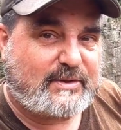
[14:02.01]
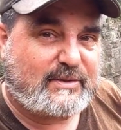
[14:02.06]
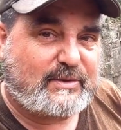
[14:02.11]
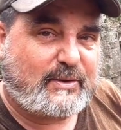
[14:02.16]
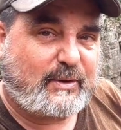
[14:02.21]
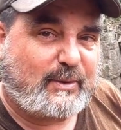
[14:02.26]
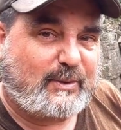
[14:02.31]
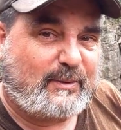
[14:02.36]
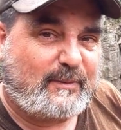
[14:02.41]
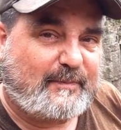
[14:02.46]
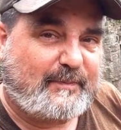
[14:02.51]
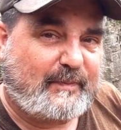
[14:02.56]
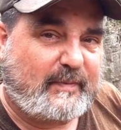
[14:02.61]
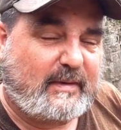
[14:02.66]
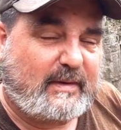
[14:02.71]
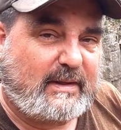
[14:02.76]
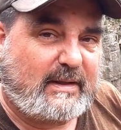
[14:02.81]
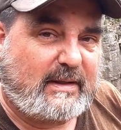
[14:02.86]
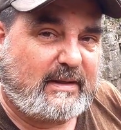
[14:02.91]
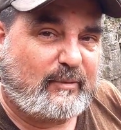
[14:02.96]
So,
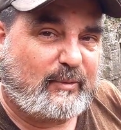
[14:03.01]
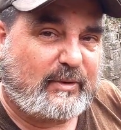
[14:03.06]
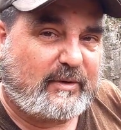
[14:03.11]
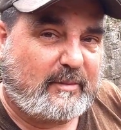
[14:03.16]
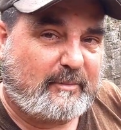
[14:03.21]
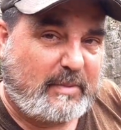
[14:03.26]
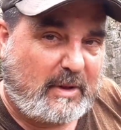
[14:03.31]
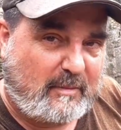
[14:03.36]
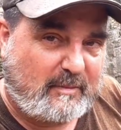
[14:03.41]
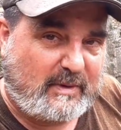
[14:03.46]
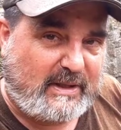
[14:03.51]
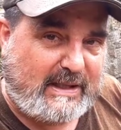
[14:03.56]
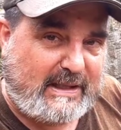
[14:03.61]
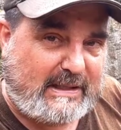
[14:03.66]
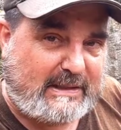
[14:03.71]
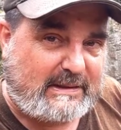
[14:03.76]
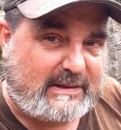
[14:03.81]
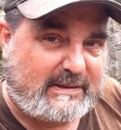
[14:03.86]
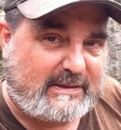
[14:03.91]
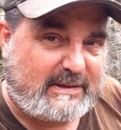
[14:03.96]
and with a bum
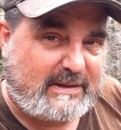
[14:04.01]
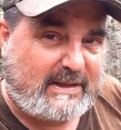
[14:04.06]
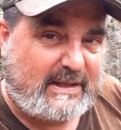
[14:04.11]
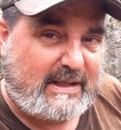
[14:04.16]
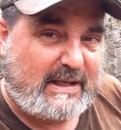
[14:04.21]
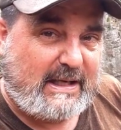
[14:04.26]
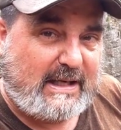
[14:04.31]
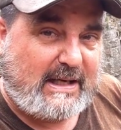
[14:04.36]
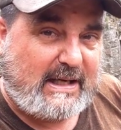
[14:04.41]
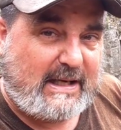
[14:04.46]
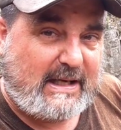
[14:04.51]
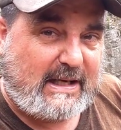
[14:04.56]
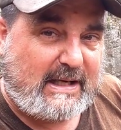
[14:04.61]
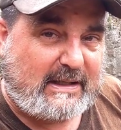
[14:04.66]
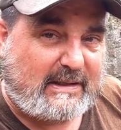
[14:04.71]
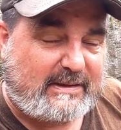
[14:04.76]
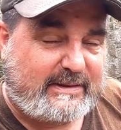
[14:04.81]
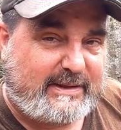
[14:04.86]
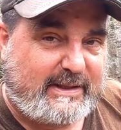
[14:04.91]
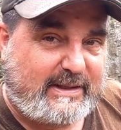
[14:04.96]
leg
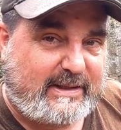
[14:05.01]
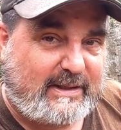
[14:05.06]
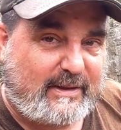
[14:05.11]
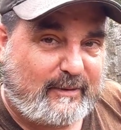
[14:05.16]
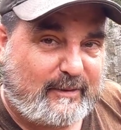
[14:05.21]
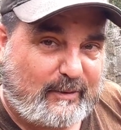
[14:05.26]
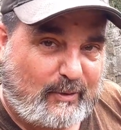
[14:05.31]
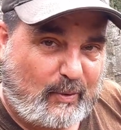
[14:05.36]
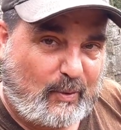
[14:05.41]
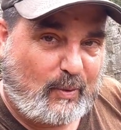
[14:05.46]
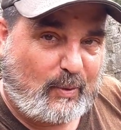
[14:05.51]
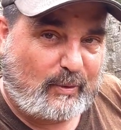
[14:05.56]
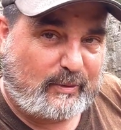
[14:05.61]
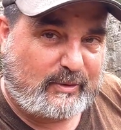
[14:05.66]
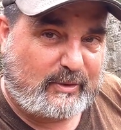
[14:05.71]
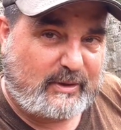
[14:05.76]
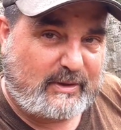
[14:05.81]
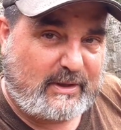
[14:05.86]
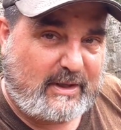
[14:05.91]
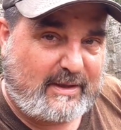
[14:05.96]
and getting a little
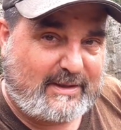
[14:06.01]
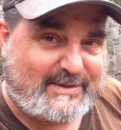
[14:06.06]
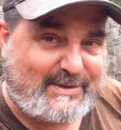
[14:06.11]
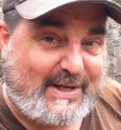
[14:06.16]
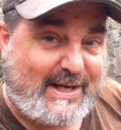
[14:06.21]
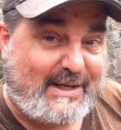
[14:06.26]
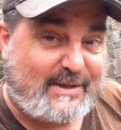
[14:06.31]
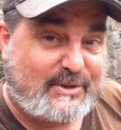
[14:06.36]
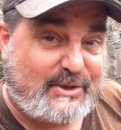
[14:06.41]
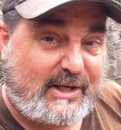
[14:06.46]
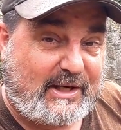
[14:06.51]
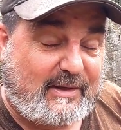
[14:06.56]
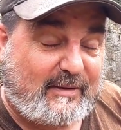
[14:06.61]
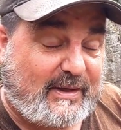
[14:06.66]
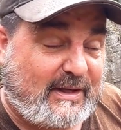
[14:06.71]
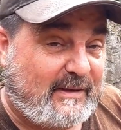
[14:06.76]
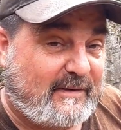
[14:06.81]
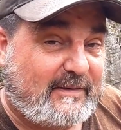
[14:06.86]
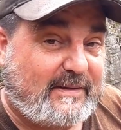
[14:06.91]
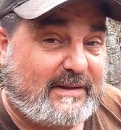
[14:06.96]
older and not as agile,
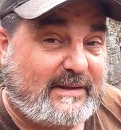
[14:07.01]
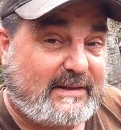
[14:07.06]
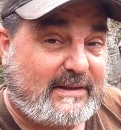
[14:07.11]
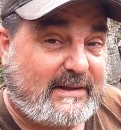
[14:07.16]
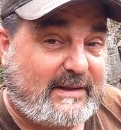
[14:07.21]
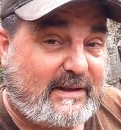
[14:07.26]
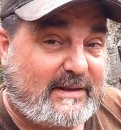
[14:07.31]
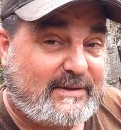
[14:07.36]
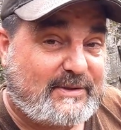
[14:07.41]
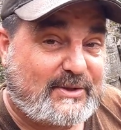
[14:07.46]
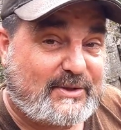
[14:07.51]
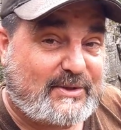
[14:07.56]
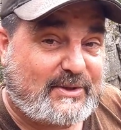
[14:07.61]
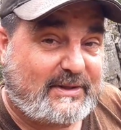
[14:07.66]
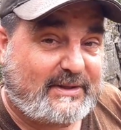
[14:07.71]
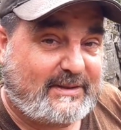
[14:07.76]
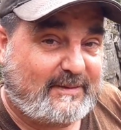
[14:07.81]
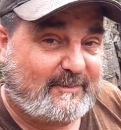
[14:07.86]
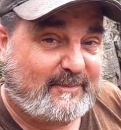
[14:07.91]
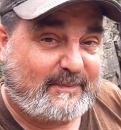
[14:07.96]
I think I just
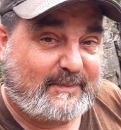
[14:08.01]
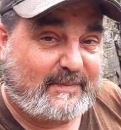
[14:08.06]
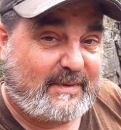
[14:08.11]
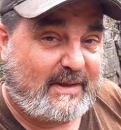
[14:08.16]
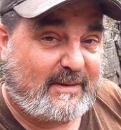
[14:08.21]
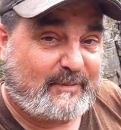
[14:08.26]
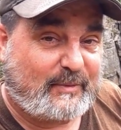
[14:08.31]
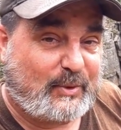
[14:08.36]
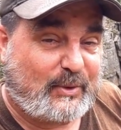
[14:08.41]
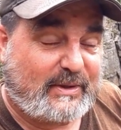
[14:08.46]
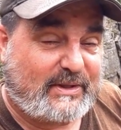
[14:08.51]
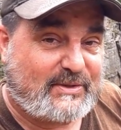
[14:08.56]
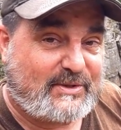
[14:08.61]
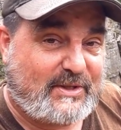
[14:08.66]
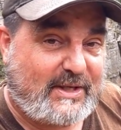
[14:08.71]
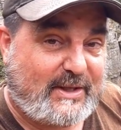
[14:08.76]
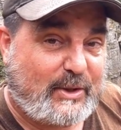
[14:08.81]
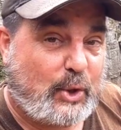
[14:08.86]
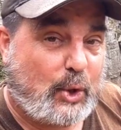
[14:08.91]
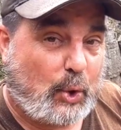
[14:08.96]
am going to
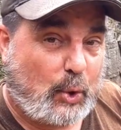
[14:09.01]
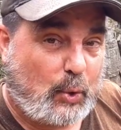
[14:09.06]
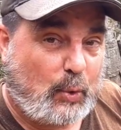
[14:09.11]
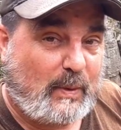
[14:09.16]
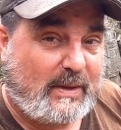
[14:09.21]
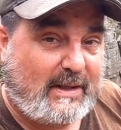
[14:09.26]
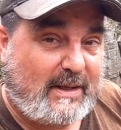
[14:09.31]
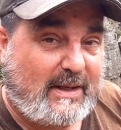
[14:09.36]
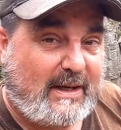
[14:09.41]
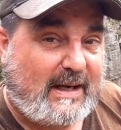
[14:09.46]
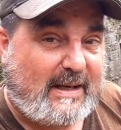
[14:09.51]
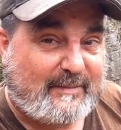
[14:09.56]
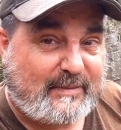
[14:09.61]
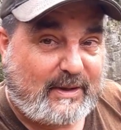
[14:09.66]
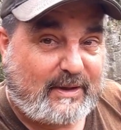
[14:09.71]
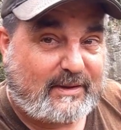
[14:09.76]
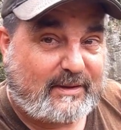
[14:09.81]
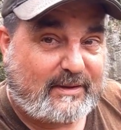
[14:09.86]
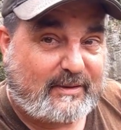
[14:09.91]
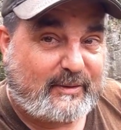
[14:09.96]
say no, I'm
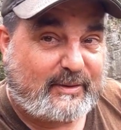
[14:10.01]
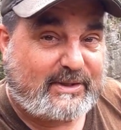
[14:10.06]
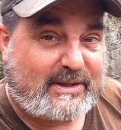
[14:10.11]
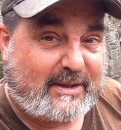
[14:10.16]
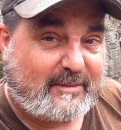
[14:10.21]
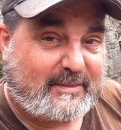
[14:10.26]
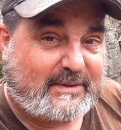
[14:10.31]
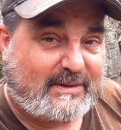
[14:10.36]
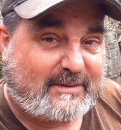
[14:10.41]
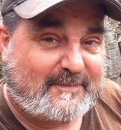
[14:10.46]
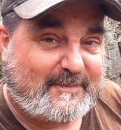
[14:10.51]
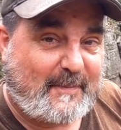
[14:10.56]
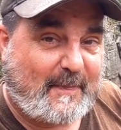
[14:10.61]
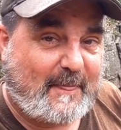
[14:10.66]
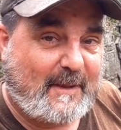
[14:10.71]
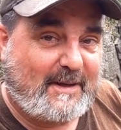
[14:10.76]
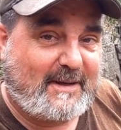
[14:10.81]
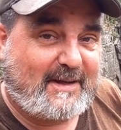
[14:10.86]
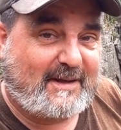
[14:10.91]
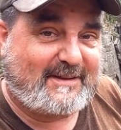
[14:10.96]
not going to attempt
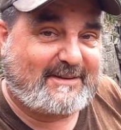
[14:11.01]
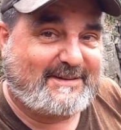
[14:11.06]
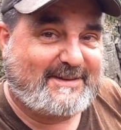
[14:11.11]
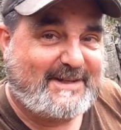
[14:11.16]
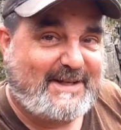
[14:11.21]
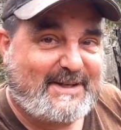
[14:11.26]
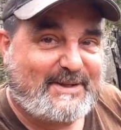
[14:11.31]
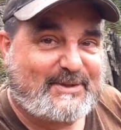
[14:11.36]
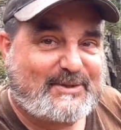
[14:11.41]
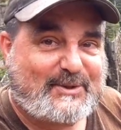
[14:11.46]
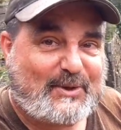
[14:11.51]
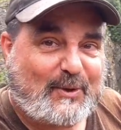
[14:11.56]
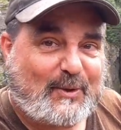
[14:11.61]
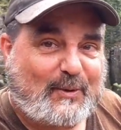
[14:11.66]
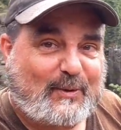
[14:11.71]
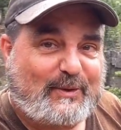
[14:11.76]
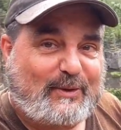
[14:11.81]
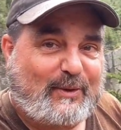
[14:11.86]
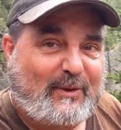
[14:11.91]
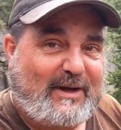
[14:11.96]
it.
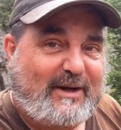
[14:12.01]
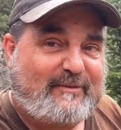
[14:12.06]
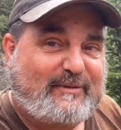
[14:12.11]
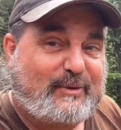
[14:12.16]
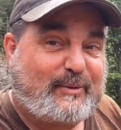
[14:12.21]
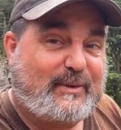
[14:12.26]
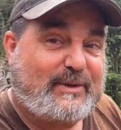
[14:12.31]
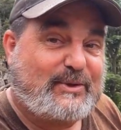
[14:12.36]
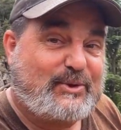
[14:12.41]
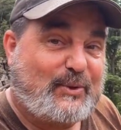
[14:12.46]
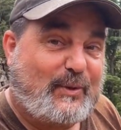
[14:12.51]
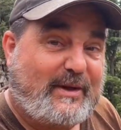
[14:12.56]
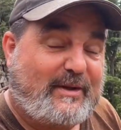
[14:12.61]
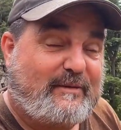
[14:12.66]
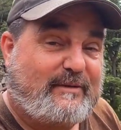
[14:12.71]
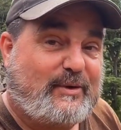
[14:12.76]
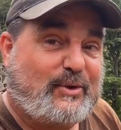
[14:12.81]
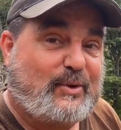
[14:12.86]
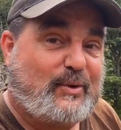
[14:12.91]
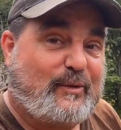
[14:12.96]
So you'll have to enjoy the
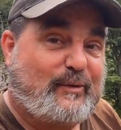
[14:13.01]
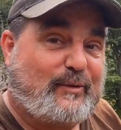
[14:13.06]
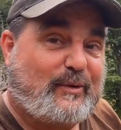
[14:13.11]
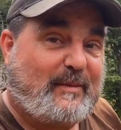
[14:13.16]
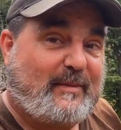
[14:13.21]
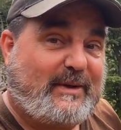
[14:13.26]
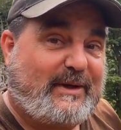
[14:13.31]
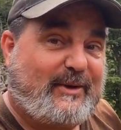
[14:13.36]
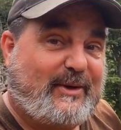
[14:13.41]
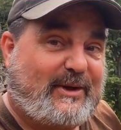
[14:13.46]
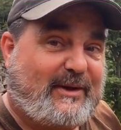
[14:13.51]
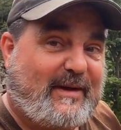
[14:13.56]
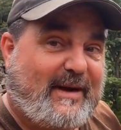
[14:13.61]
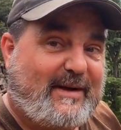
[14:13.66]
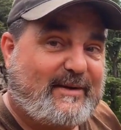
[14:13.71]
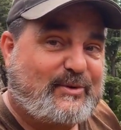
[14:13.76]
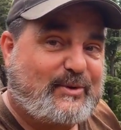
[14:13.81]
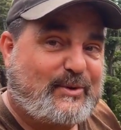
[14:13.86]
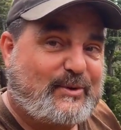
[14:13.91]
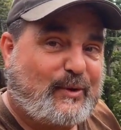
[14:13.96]
view from Lyric
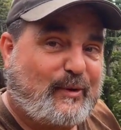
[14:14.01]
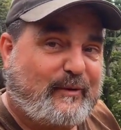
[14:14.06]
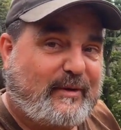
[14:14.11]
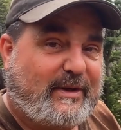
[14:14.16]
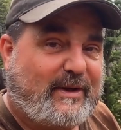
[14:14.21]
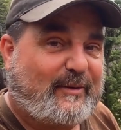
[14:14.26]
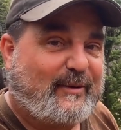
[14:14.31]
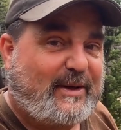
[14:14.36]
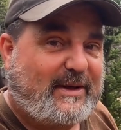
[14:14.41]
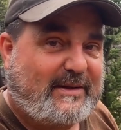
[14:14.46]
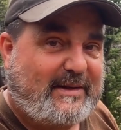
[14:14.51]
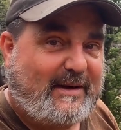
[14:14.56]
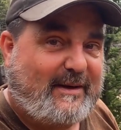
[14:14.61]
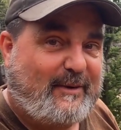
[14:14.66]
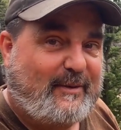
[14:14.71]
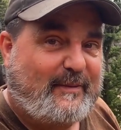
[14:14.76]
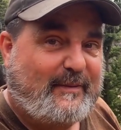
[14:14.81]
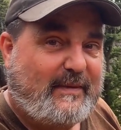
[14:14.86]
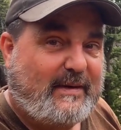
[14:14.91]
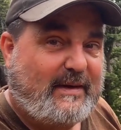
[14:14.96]
Lass, who's over there right now.